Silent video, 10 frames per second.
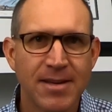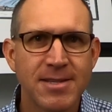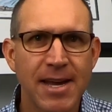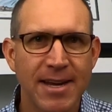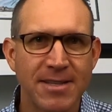
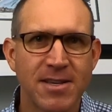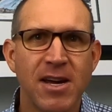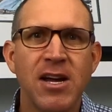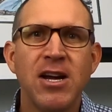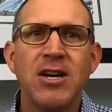Second,
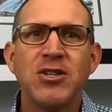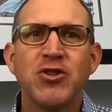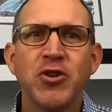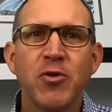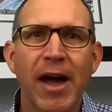
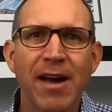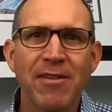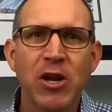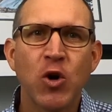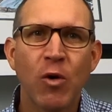do you
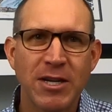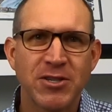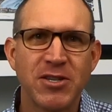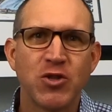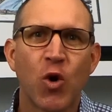have any
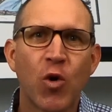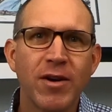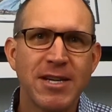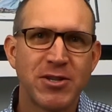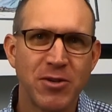questions
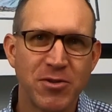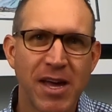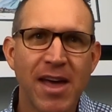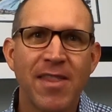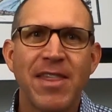or issues